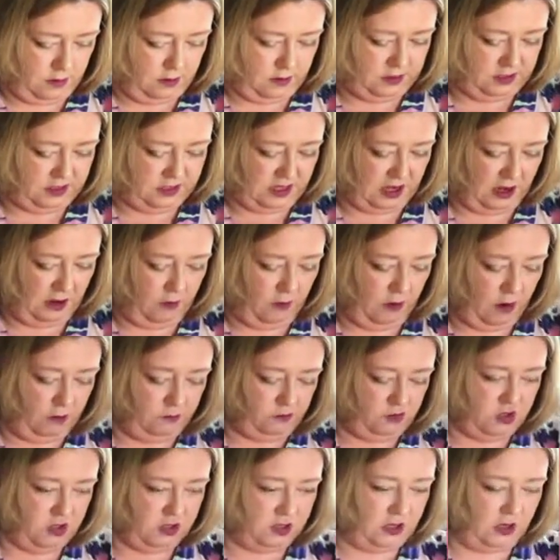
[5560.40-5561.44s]
So I'm
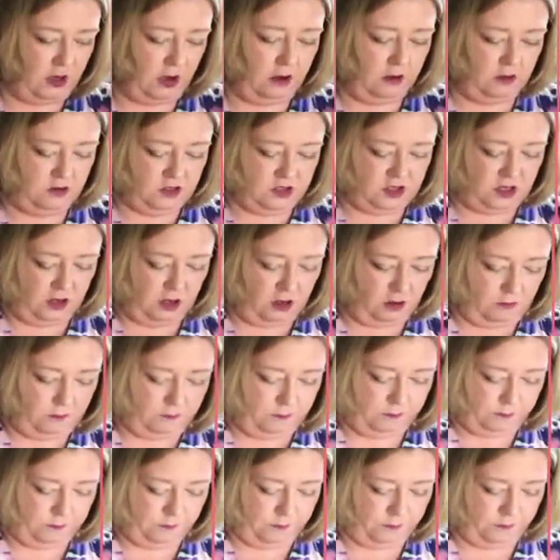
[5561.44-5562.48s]
just going to
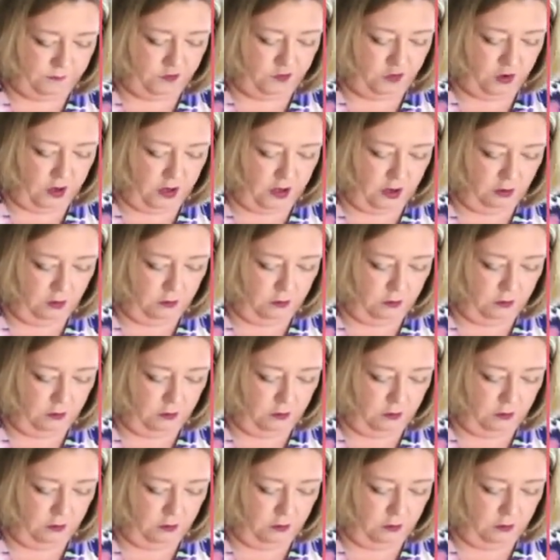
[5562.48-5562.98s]
try a little